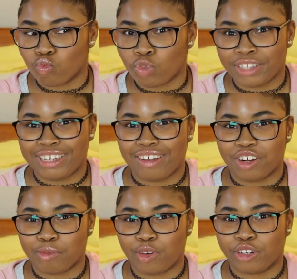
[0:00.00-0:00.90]
It's
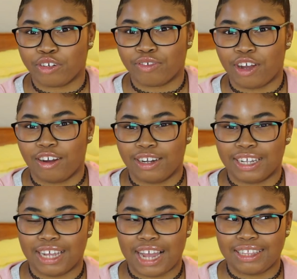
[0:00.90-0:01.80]
downloadable on
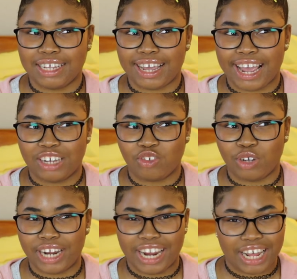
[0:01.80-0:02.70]
I think
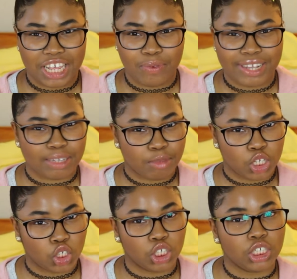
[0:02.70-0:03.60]
Android and iOS. I'm
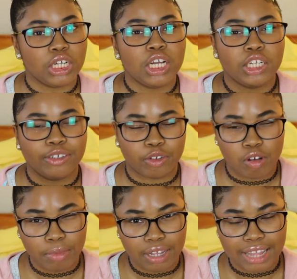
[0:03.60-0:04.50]
not sure. Don't
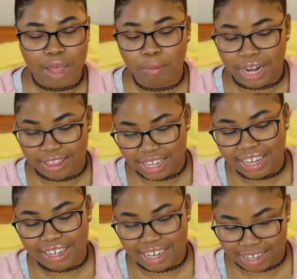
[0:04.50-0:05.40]
quote me on that, but I
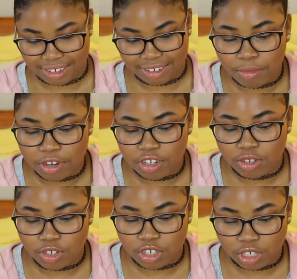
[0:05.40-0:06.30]
think it is. I'm gonna
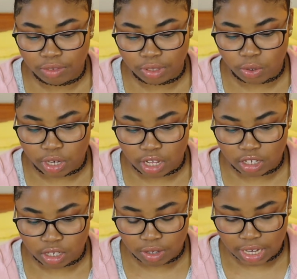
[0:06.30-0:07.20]
do a screen recording
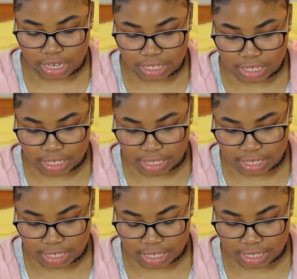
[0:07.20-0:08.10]
so you guys can
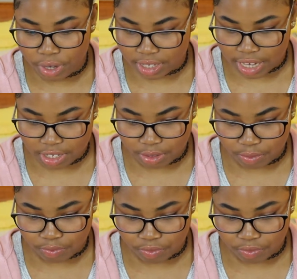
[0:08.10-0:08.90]
see what I do.